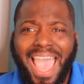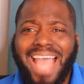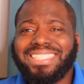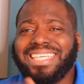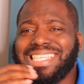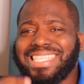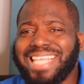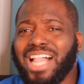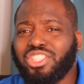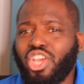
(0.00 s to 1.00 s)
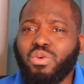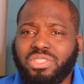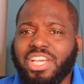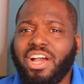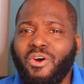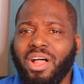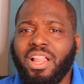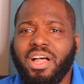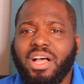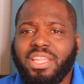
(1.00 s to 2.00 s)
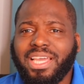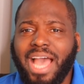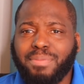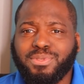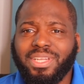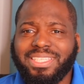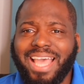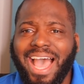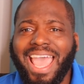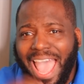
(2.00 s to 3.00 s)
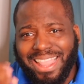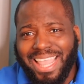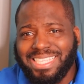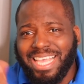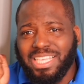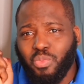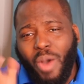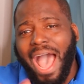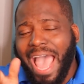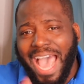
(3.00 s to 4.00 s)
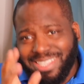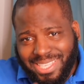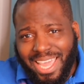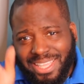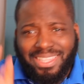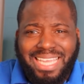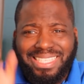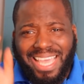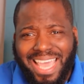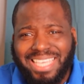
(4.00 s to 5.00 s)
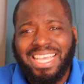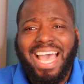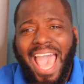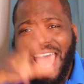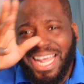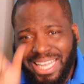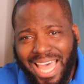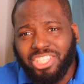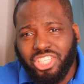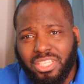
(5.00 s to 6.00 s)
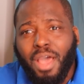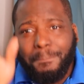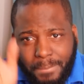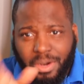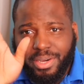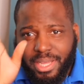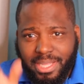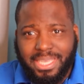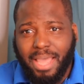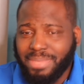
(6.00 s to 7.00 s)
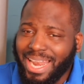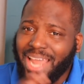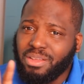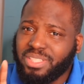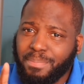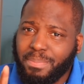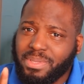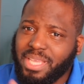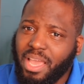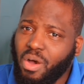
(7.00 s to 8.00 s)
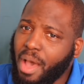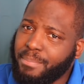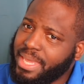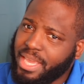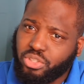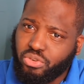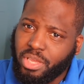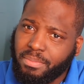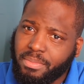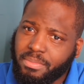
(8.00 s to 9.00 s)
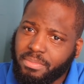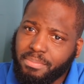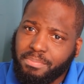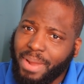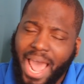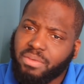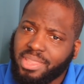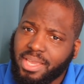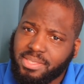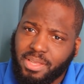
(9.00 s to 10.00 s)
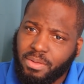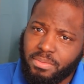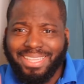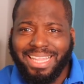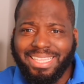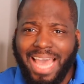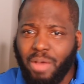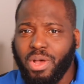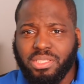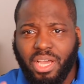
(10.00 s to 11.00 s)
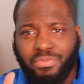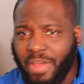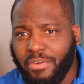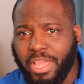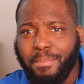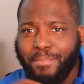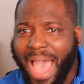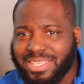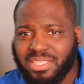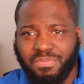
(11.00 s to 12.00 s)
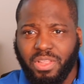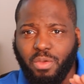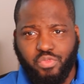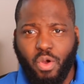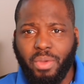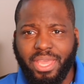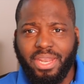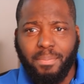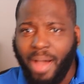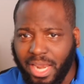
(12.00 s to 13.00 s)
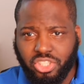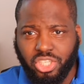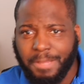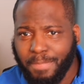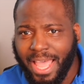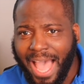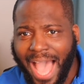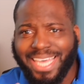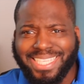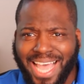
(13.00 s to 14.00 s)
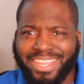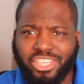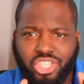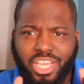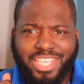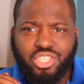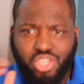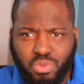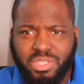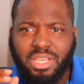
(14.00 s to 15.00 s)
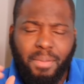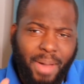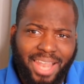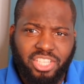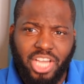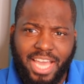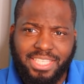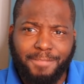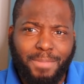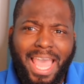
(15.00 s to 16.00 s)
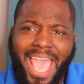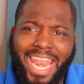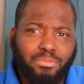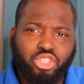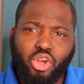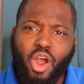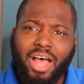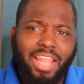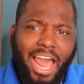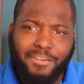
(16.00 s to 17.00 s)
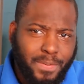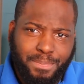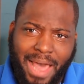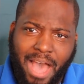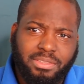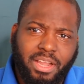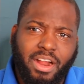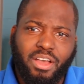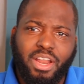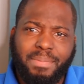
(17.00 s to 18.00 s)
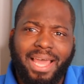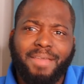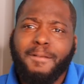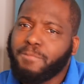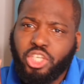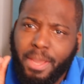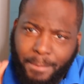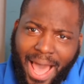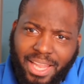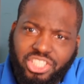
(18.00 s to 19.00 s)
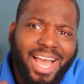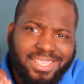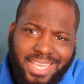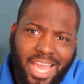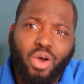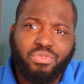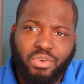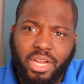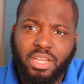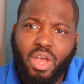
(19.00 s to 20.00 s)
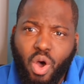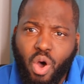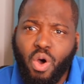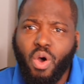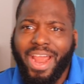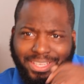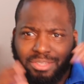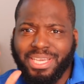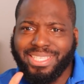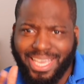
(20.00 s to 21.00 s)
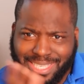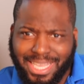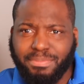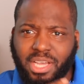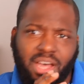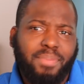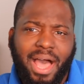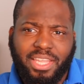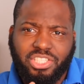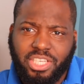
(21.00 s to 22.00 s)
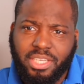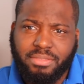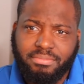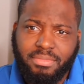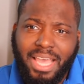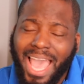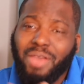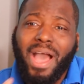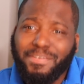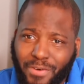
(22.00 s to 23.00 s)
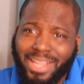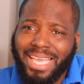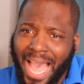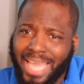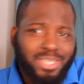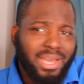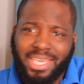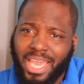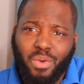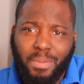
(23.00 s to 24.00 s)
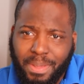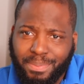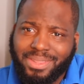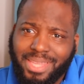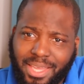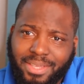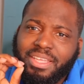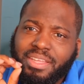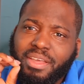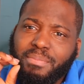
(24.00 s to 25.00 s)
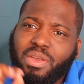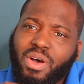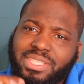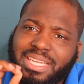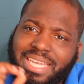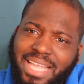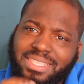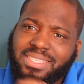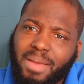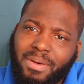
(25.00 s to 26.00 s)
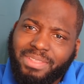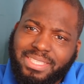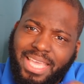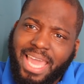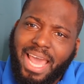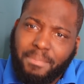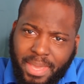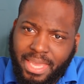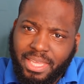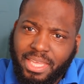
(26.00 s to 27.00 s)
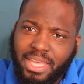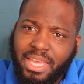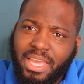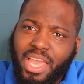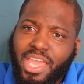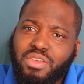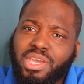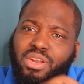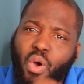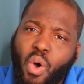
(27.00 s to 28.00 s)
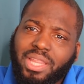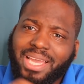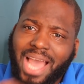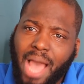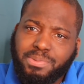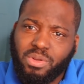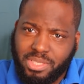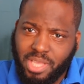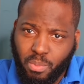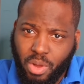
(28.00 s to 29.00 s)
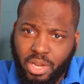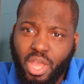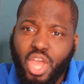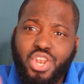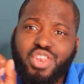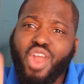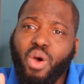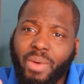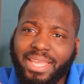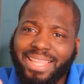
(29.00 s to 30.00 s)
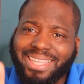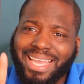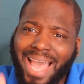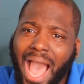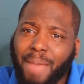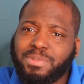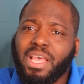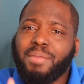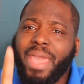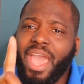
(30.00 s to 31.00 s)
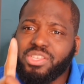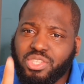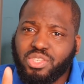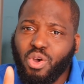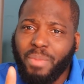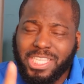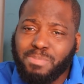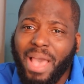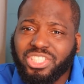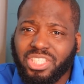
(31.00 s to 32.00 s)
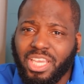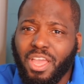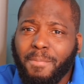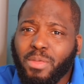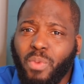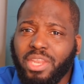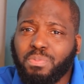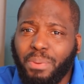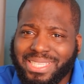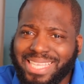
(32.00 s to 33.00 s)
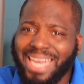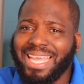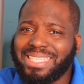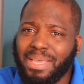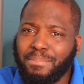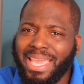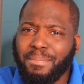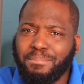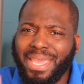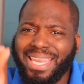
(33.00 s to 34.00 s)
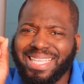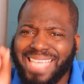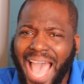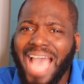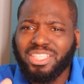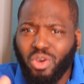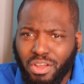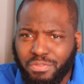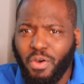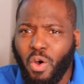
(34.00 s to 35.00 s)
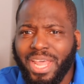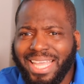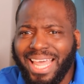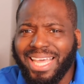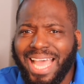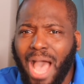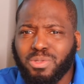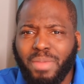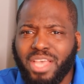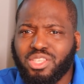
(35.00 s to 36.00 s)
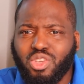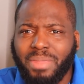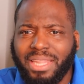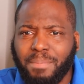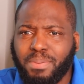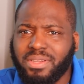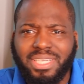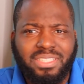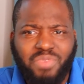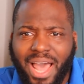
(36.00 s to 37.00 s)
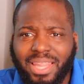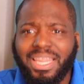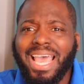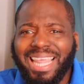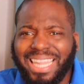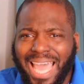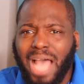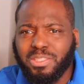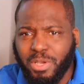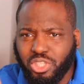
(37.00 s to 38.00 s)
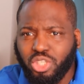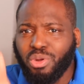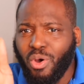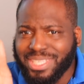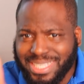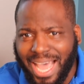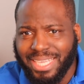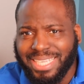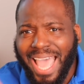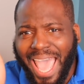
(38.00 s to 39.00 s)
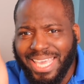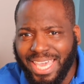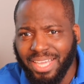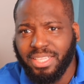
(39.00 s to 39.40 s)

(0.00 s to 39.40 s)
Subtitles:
and she still chose to call the cops on this guy. And this is why I say this is an alleged murder attempt. And I know some people say, oh, I'm being extreme. But I don't think so. That was a very masterfully wrote in apology. I can tell that she is used to apologizing. And I'm sure a lot of people out there are going to be like, she apologized, get over it. Or you need to accept her apology. And quite frankly, I do not care what people think. Because the net sum of this cannot be, you can call the cops on someone knowing that the cops may assume, especially when you pretended to be being attacked on the phone, that the cops may assume that the person is violent, that the cops may shoot on sight and kill